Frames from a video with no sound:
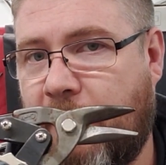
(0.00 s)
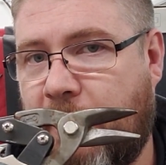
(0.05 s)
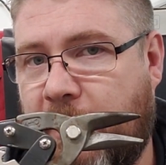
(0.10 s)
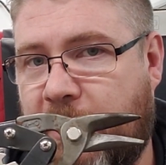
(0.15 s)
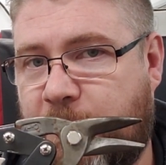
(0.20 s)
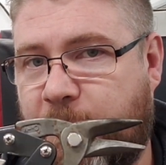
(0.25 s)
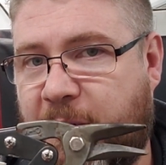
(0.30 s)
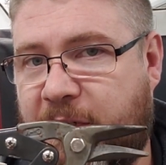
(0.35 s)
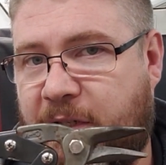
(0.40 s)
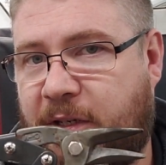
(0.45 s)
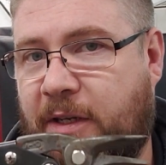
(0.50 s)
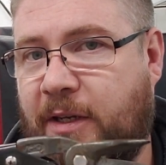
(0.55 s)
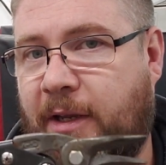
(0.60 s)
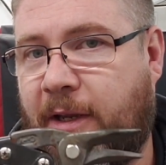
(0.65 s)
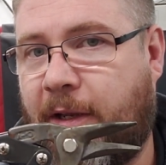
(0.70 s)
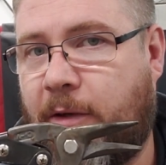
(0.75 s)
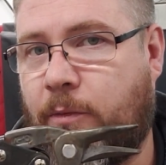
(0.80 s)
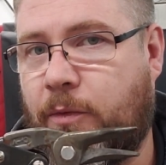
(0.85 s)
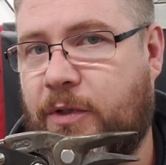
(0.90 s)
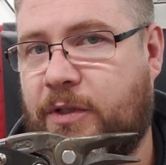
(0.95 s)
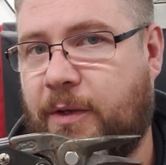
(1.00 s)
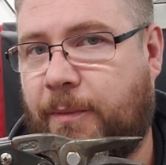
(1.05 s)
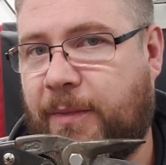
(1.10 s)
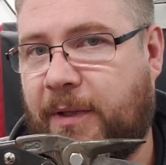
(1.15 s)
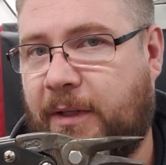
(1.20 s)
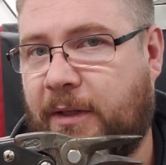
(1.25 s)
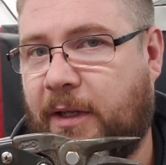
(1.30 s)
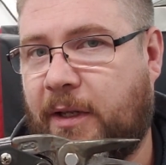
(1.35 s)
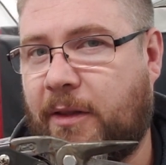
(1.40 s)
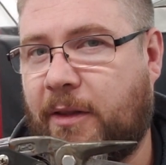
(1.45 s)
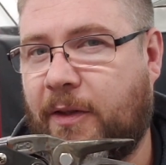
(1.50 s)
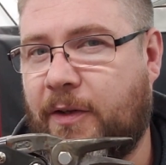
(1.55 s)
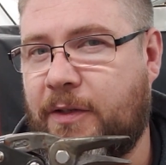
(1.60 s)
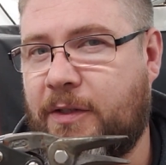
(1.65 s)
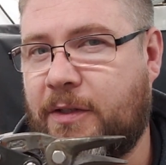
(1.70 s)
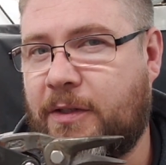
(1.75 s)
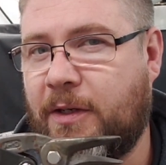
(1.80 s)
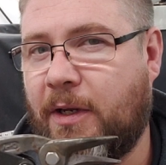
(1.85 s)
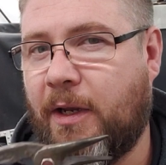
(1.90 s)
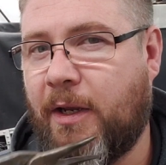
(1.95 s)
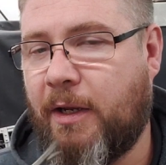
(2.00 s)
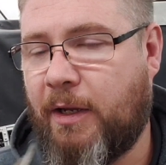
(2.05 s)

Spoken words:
as best I can with something like this.